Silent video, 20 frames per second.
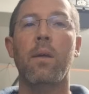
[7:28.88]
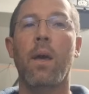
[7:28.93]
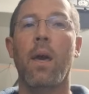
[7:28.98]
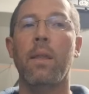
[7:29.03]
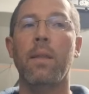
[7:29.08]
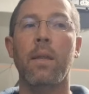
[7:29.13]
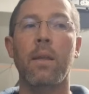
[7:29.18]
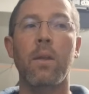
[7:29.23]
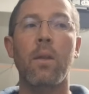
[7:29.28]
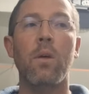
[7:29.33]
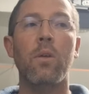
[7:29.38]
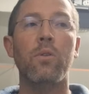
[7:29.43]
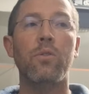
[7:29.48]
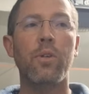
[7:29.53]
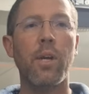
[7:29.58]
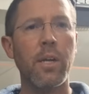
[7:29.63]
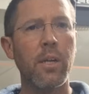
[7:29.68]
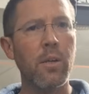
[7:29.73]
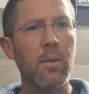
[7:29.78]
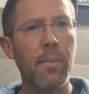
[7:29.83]
And then
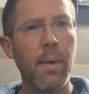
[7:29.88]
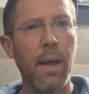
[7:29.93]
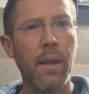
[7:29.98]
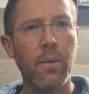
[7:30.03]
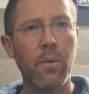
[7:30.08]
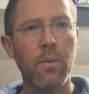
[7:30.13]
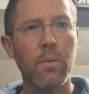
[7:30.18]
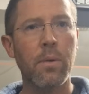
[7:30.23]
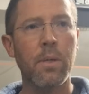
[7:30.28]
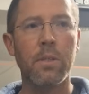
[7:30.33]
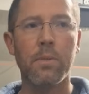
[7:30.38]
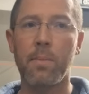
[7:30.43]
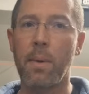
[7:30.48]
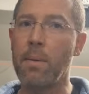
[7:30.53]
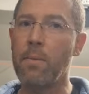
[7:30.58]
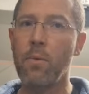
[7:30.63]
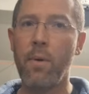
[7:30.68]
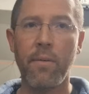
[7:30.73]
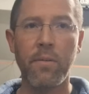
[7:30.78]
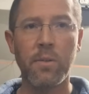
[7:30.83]
check your manual, because
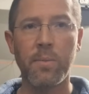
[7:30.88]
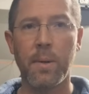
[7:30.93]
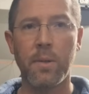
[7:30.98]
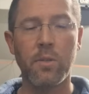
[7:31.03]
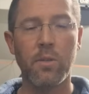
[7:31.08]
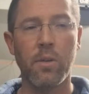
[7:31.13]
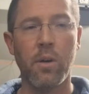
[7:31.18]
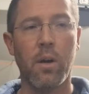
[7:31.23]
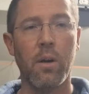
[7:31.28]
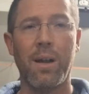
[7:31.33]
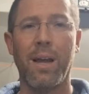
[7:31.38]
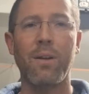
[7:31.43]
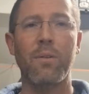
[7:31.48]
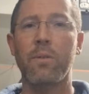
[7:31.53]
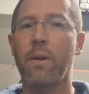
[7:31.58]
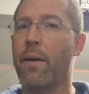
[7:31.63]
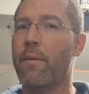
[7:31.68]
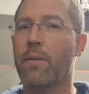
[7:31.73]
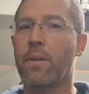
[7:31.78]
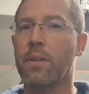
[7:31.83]
maybe you have a special car. I
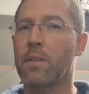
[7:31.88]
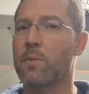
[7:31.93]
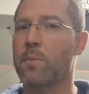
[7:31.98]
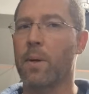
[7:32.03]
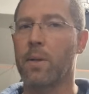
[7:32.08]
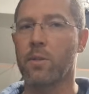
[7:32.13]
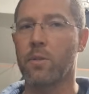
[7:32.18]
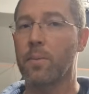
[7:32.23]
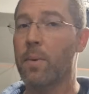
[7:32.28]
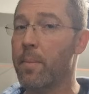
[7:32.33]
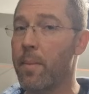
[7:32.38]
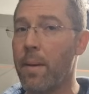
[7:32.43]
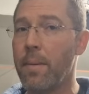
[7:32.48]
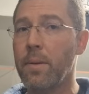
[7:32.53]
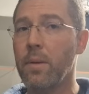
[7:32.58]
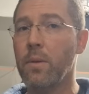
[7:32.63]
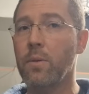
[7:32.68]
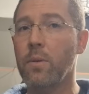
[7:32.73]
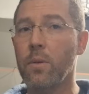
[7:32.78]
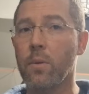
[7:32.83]
don't have anything special, but maybe
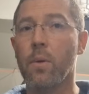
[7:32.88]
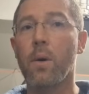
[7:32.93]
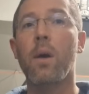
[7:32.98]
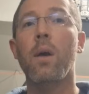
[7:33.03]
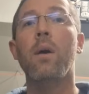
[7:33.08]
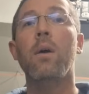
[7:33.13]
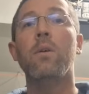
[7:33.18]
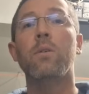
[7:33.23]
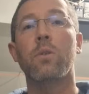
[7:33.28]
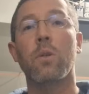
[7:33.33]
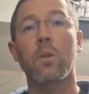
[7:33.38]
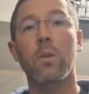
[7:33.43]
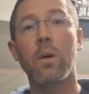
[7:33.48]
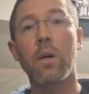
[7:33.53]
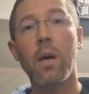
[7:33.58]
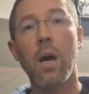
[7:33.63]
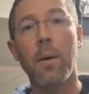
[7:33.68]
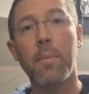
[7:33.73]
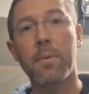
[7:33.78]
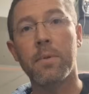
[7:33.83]
you do. So
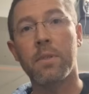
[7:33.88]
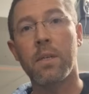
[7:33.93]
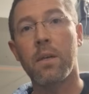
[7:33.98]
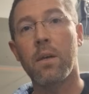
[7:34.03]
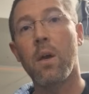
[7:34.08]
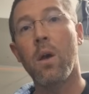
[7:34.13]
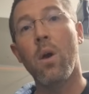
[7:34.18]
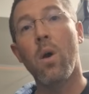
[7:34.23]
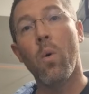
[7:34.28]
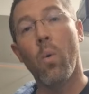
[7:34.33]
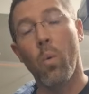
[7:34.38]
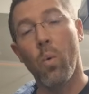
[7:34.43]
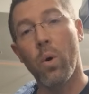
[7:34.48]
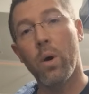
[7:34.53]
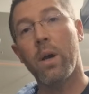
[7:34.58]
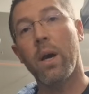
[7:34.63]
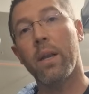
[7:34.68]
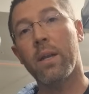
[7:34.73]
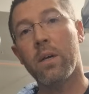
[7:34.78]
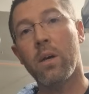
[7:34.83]
look up and see,
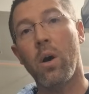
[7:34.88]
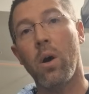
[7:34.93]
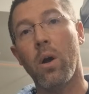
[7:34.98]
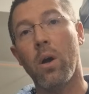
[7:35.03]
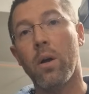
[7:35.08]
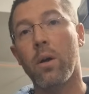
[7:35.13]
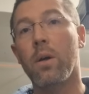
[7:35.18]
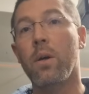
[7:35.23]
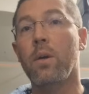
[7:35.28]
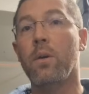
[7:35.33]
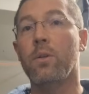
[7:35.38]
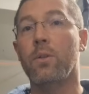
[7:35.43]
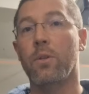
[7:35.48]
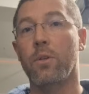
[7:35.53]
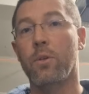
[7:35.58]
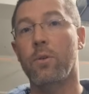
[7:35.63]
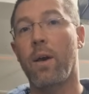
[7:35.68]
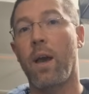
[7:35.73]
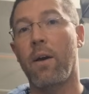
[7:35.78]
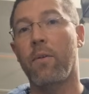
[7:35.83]
what kind of car do
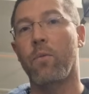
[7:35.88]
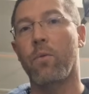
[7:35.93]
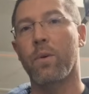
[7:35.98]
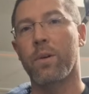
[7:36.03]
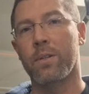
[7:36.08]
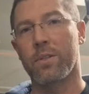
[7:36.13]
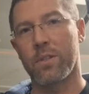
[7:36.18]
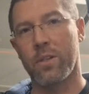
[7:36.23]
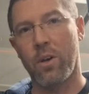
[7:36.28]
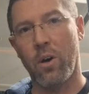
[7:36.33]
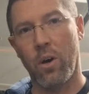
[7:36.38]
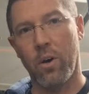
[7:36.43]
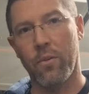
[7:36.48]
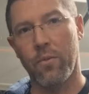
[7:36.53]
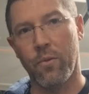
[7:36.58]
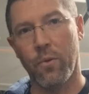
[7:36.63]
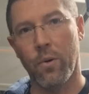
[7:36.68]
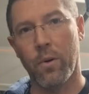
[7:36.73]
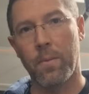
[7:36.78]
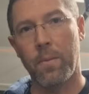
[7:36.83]
you have and what does it
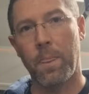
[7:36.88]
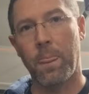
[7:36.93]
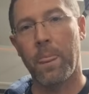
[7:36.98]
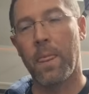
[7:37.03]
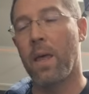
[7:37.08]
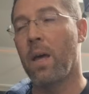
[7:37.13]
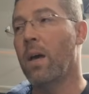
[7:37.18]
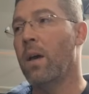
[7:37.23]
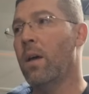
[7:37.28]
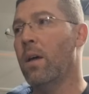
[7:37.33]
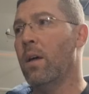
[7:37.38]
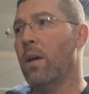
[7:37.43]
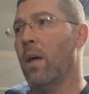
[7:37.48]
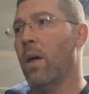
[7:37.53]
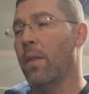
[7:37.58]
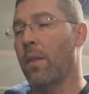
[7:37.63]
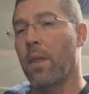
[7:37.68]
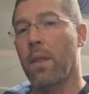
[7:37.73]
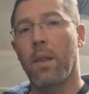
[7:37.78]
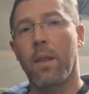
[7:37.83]
call for?
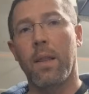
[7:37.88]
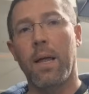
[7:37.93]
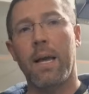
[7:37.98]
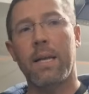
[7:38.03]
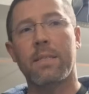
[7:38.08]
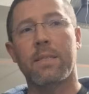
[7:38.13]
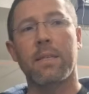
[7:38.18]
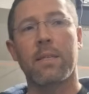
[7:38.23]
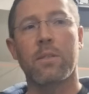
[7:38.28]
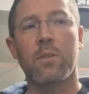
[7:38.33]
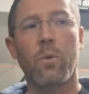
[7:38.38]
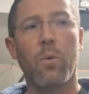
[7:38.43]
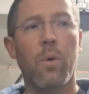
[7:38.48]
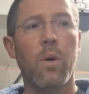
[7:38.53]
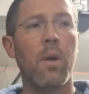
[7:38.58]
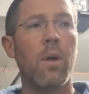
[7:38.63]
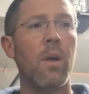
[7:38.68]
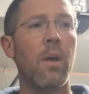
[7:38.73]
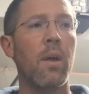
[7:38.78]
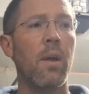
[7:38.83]
And then the last thing, so
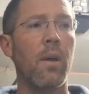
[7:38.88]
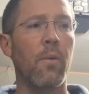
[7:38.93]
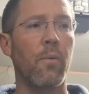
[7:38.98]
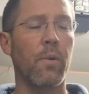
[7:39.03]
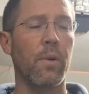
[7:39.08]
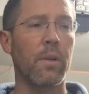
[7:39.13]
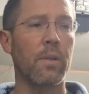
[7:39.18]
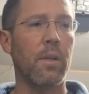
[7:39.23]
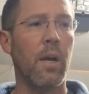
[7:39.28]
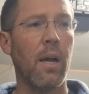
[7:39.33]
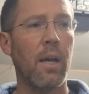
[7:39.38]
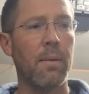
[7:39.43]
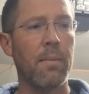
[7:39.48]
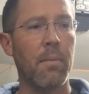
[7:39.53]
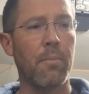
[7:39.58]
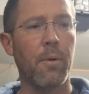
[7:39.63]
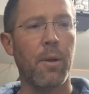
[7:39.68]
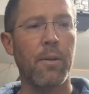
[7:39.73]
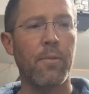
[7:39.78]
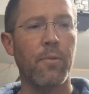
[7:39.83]
we're talking
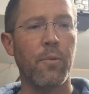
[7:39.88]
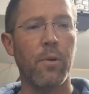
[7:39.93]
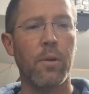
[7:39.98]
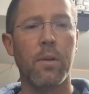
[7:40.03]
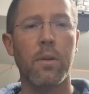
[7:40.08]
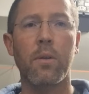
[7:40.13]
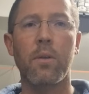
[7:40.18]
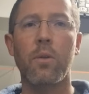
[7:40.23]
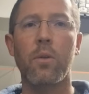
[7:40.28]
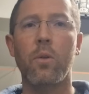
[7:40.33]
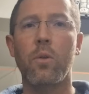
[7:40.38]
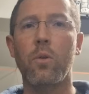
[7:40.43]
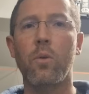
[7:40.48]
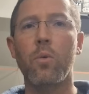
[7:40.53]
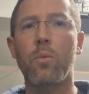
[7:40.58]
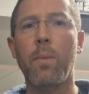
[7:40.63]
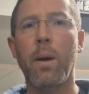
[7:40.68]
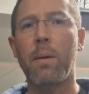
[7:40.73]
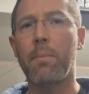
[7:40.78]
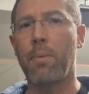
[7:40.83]
about brake fluid.
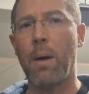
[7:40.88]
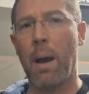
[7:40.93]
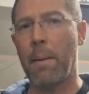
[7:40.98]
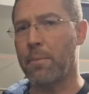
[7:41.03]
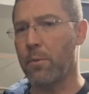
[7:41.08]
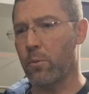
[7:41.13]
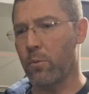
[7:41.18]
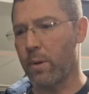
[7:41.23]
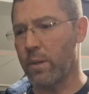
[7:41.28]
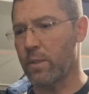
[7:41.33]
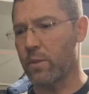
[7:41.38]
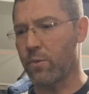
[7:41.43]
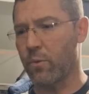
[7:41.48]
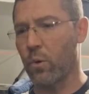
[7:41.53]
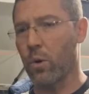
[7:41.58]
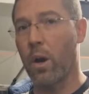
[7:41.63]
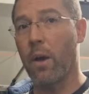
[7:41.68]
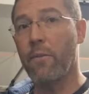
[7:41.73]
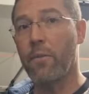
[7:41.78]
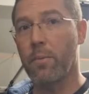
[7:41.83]
You might pop your
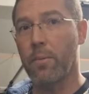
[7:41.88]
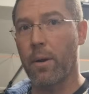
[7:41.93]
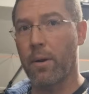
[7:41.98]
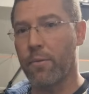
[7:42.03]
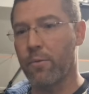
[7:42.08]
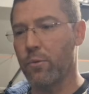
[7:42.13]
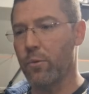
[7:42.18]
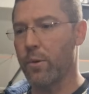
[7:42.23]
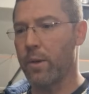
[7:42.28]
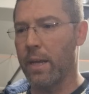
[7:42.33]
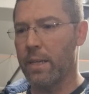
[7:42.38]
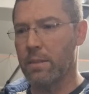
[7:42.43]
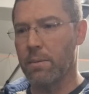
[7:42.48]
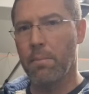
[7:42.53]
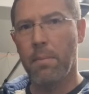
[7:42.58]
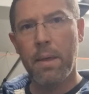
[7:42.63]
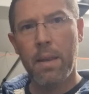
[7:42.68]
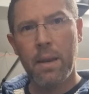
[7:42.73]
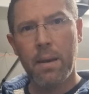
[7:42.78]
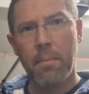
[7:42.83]
reservoir of your brake fluid, has a
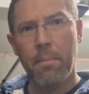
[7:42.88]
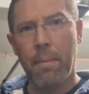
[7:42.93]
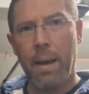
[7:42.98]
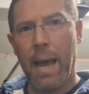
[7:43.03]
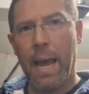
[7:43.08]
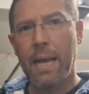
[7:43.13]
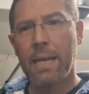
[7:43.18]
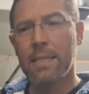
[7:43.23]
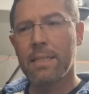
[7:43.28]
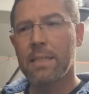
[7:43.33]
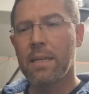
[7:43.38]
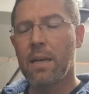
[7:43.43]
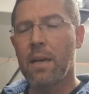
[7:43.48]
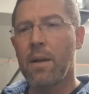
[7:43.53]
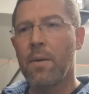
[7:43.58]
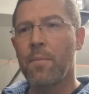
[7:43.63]
min and a max.